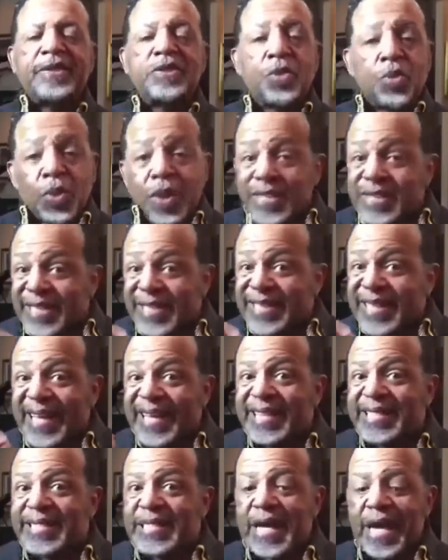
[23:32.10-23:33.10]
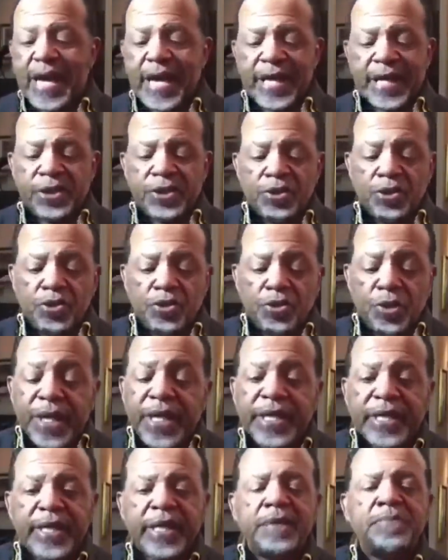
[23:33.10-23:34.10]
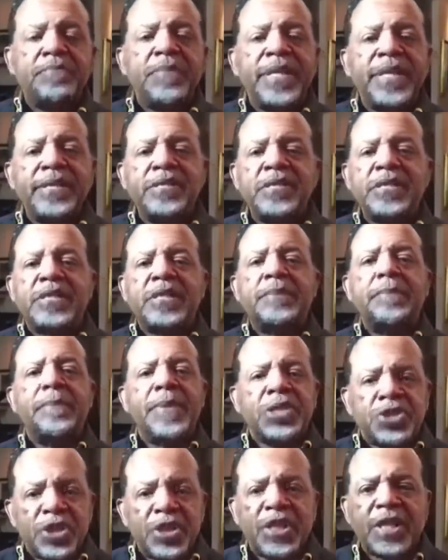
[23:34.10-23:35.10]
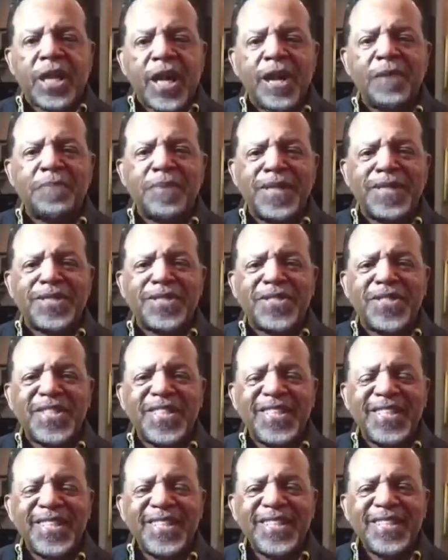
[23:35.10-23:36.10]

the word is tetelestai in Greek. It means mission accomplished,